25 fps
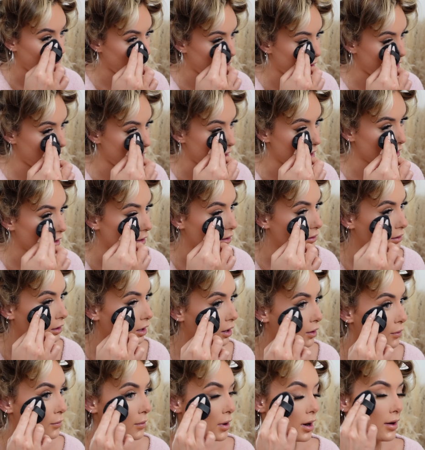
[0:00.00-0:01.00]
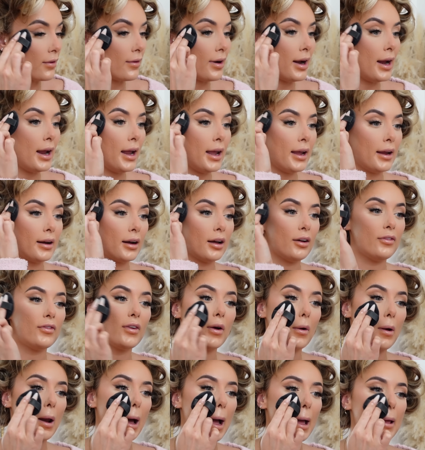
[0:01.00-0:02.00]
like, don't worry. And I
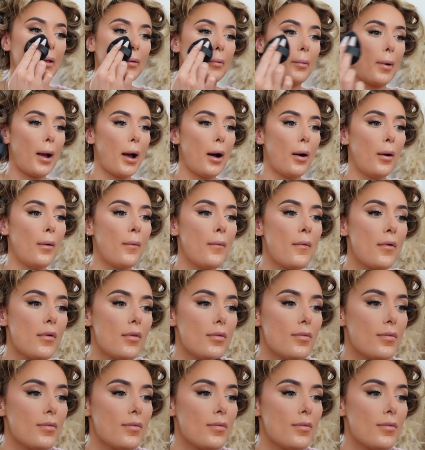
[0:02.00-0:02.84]
feel like as well,